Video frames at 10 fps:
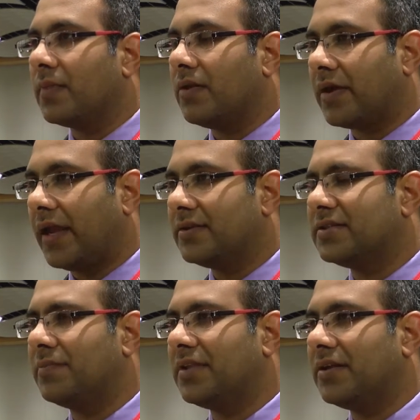okay,
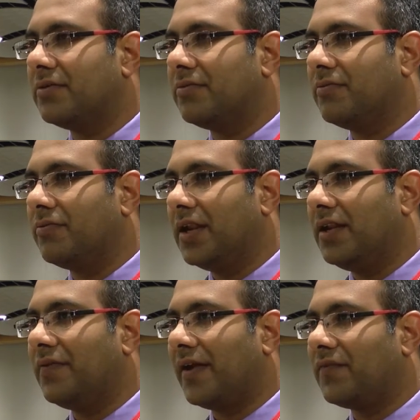something
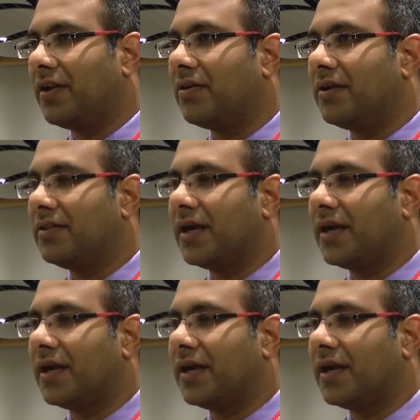really we have to learn,